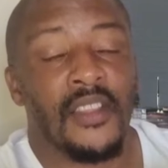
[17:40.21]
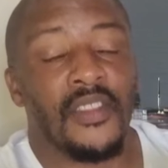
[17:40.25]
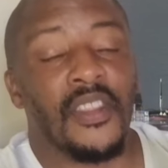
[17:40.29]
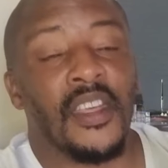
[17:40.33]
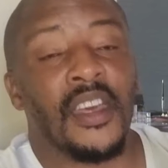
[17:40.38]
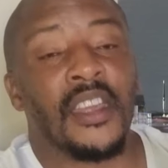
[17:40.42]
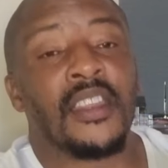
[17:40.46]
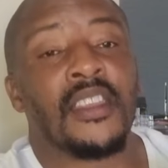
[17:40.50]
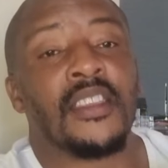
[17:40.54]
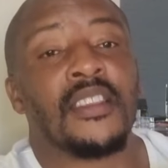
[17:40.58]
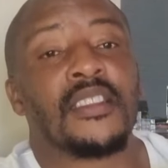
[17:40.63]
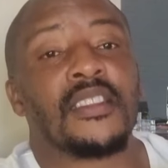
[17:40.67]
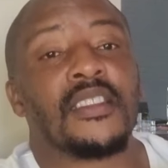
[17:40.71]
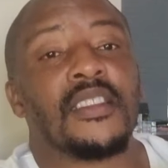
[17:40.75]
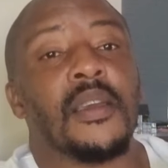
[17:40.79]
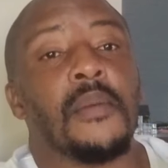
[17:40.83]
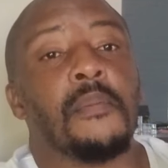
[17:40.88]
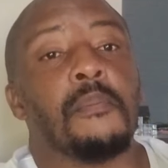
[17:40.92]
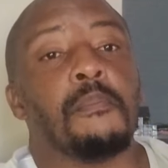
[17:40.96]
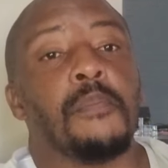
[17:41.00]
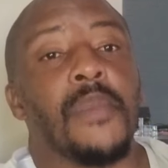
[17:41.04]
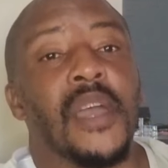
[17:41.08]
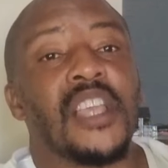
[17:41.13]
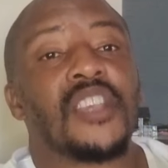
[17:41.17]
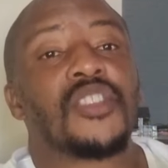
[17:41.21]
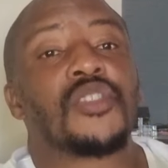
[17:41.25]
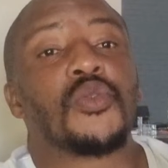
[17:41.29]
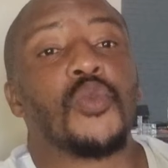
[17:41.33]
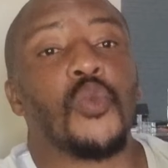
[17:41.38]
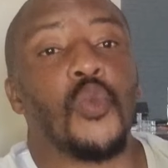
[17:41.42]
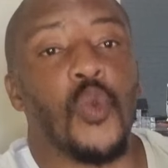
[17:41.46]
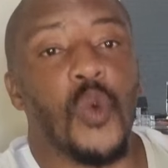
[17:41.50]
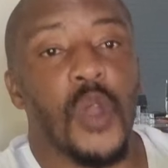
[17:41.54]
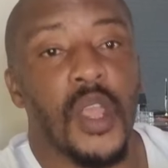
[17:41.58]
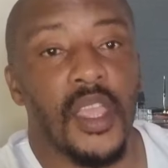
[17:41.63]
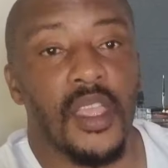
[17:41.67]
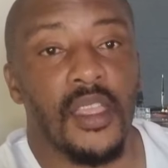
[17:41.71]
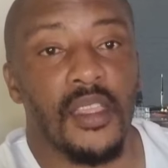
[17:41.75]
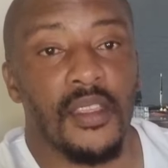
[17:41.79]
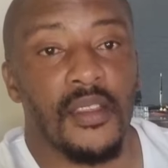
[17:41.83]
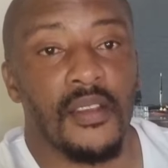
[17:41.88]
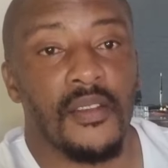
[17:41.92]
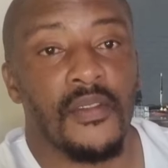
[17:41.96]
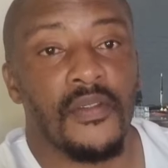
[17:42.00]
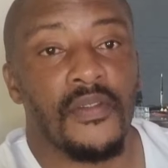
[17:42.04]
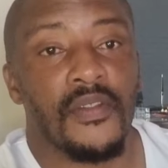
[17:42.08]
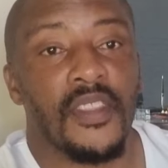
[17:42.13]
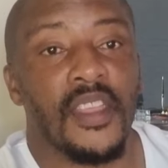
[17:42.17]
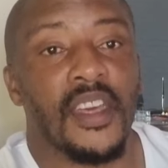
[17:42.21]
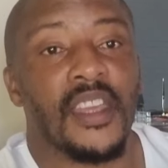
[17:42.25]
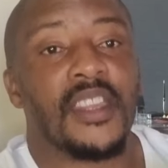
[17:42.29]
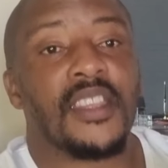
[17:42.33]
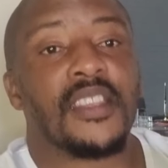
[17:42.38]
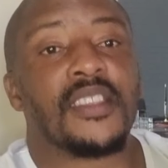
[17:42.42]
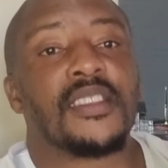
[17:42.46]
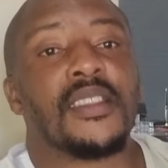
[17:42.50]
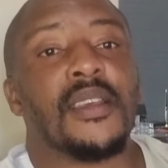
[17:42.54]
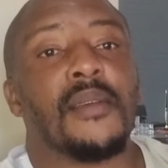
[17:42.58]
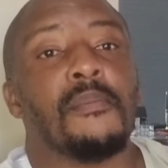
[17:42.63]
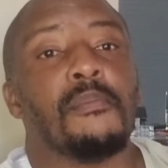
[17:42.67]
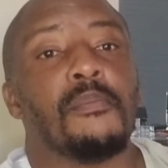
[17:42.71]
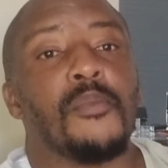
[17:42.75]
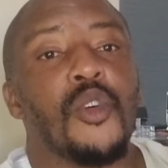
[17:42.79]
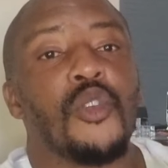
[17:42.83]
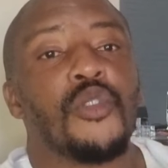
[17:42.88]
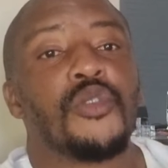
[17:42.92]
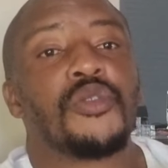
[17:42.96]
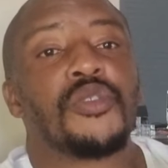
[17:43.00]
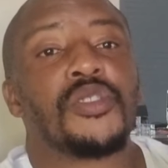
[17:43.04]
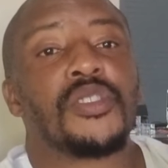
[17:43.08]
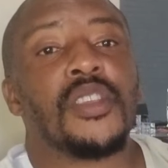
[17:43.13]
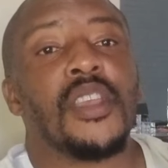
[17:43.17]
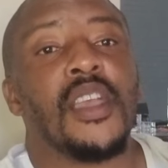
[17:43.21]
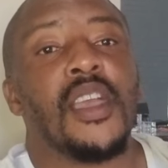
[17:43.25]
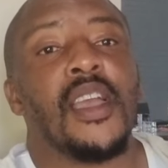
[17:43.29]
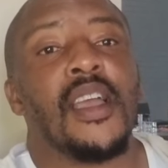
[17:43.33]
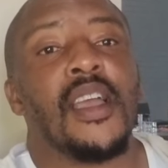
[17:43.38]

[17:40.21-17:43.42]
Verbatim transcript: that is the best way. That is the most